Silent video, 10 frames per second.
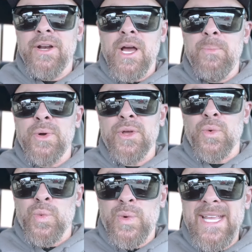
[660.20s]
it up with a
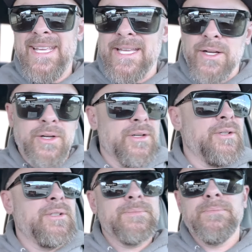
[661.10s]
re-gear,
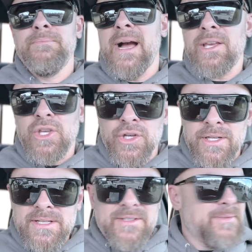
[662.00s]
my
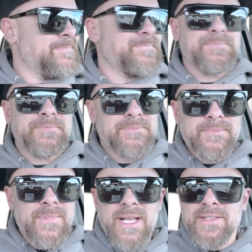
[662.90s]
goodness,
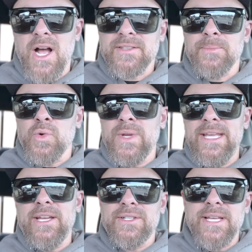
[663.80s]
it's awesome. A
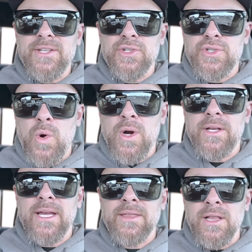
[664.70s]
re-gear takes your
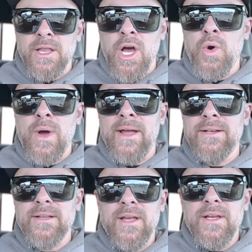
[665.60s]
torque at the low
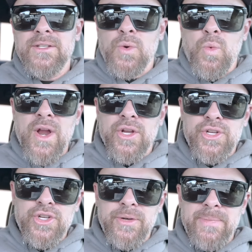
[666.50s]
end to where it
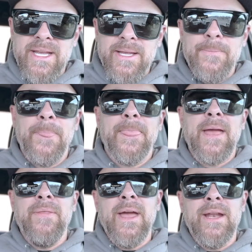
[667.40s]
should be,
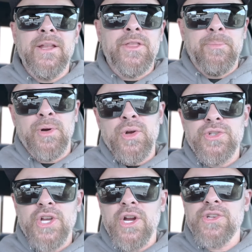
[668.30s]
and then the
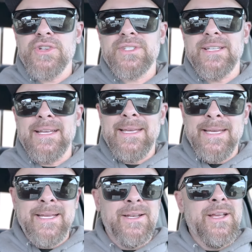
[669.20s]
Procharger is going to
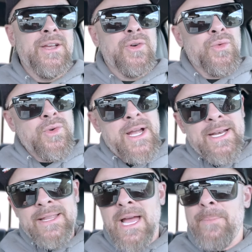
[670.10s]
hit right
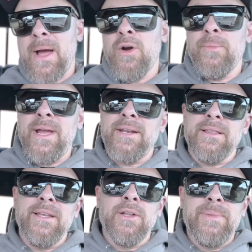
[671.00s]
in that power band, a
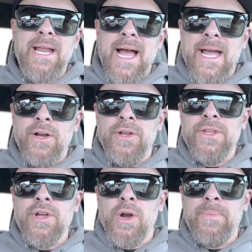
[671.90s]
little bit higher in the
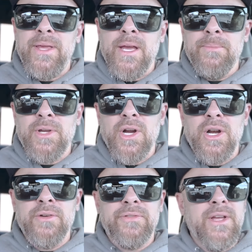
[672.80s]
RPM
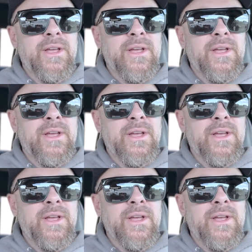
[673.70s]
curve,